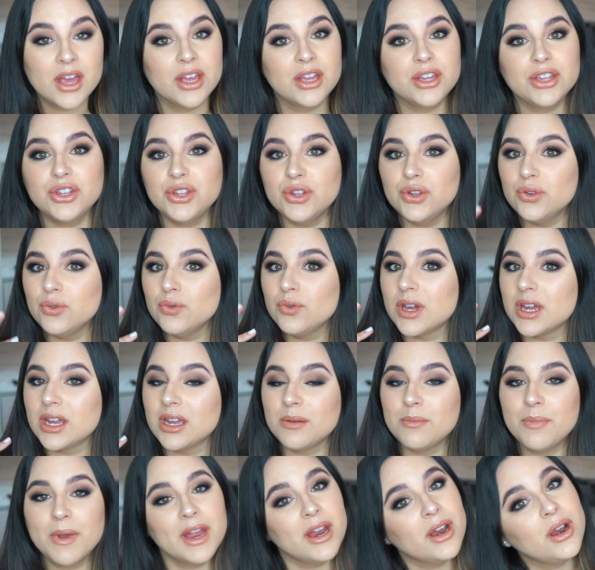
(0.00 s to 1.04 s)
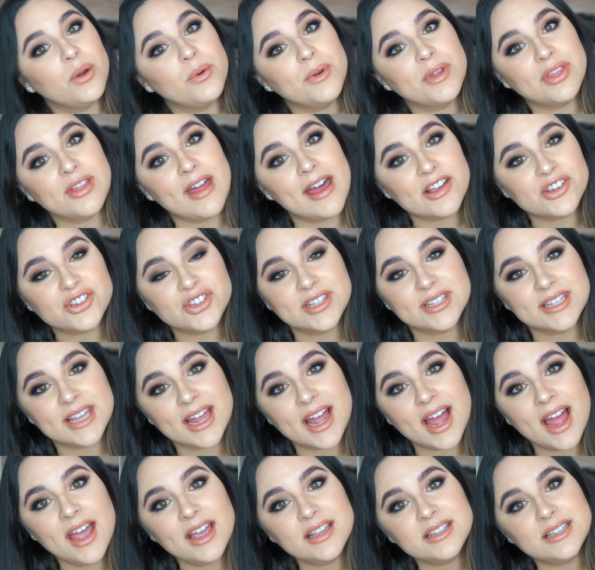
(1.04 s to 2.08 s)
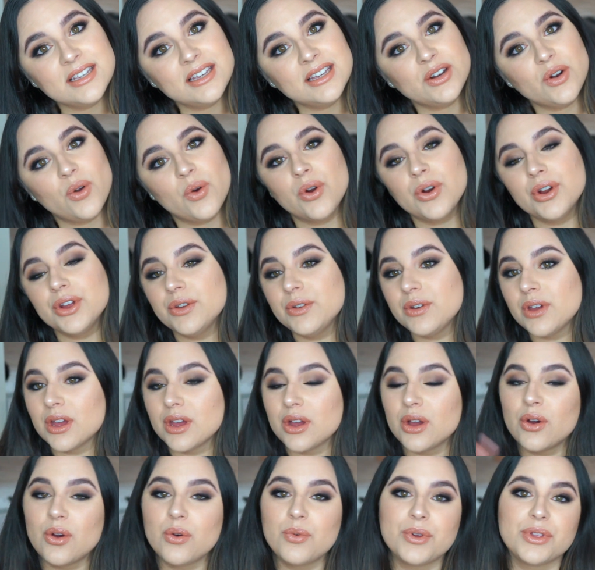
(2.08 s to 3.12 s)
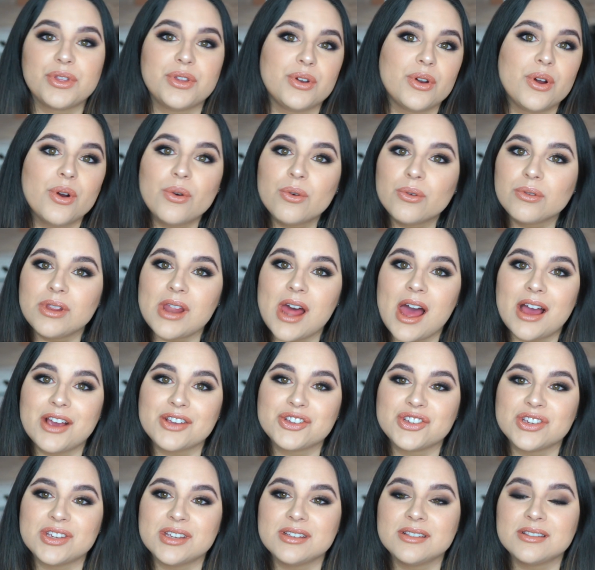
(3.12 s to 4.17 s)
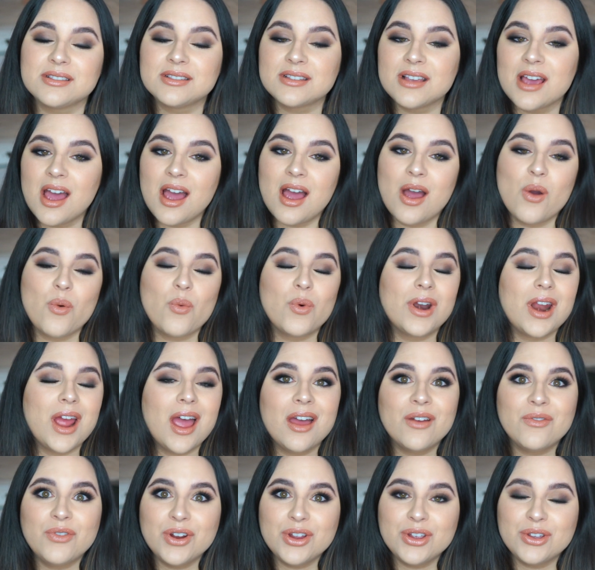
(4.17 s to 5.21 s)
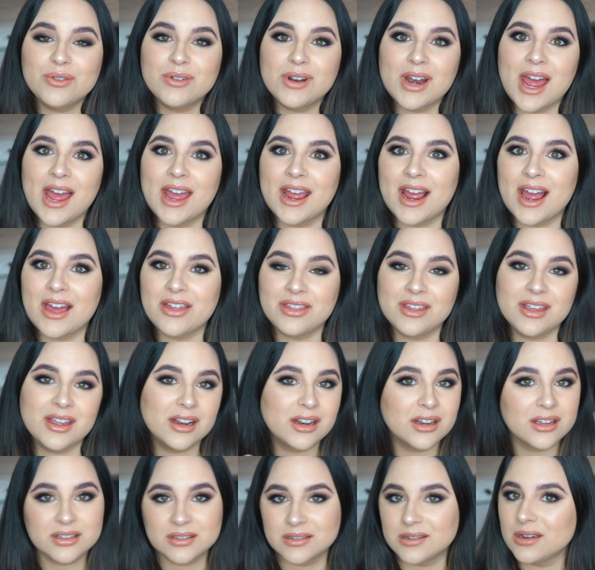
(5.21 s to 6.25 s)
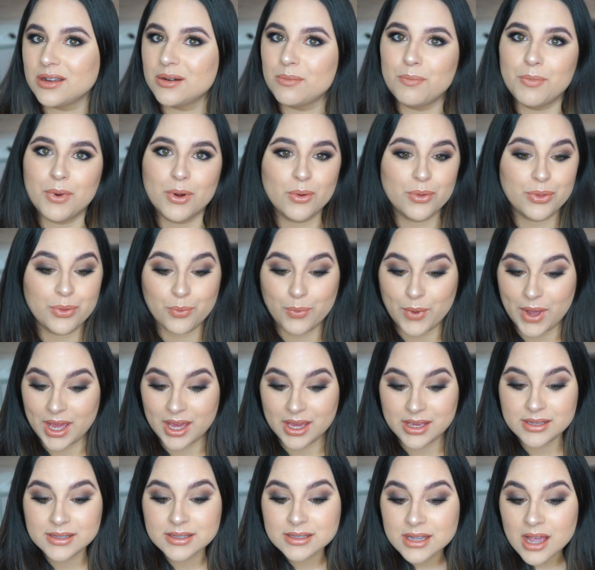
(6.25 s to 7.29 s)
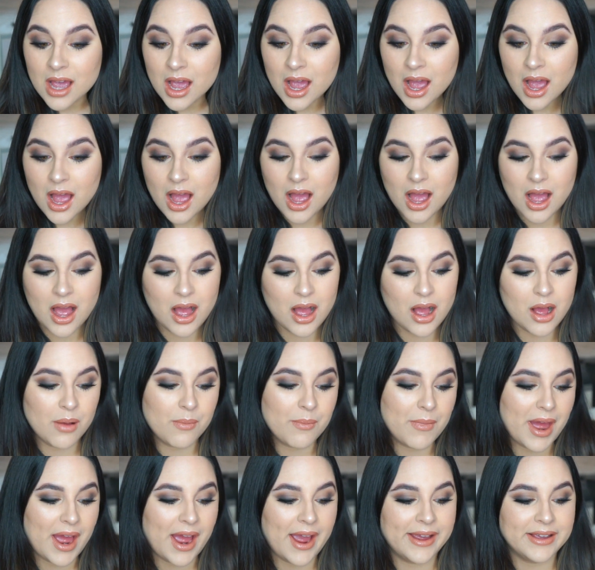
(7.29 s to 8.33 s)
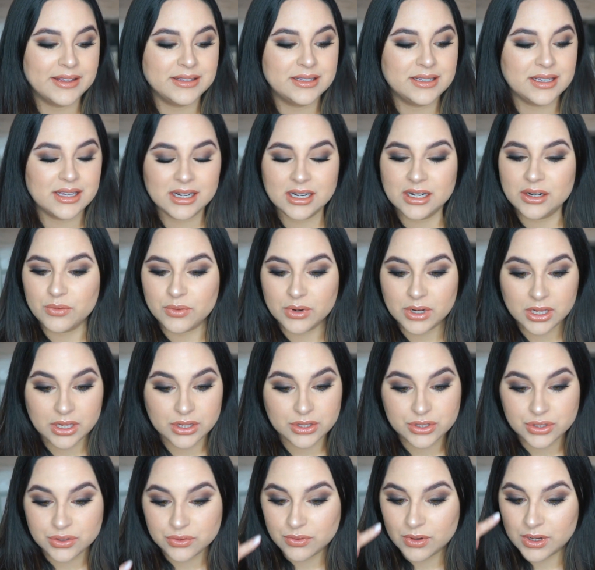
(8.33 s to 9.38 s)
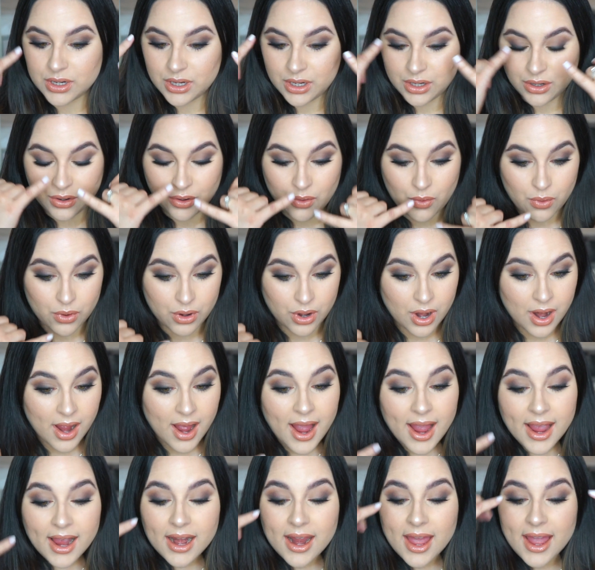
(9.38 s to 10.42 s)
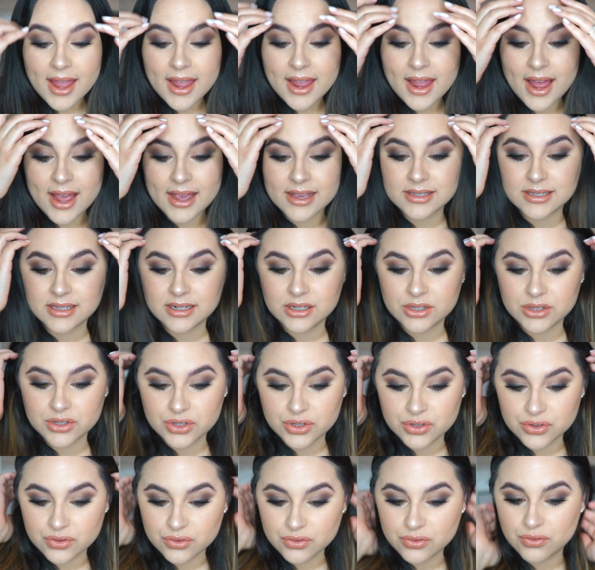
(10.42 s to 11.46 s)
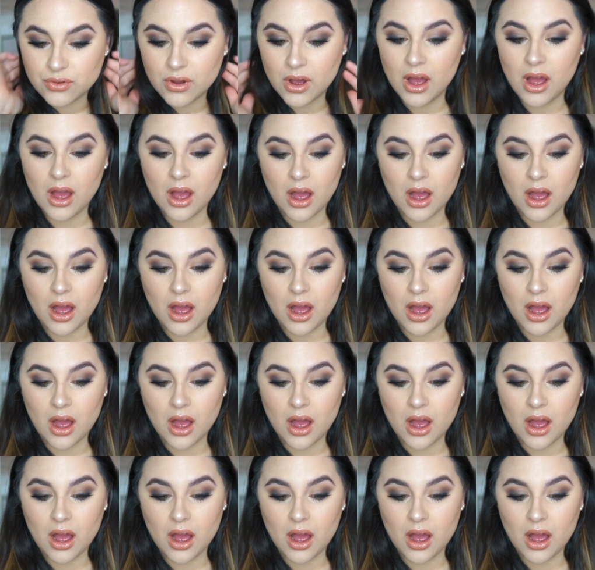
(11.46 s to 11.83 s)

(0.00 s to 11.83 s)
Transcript: You can pair it with lashes like I did, or you can go with your own lashes, whatever you'd like. I think it looks good both ways. I didn't really do an inner corner highlight. I didn't do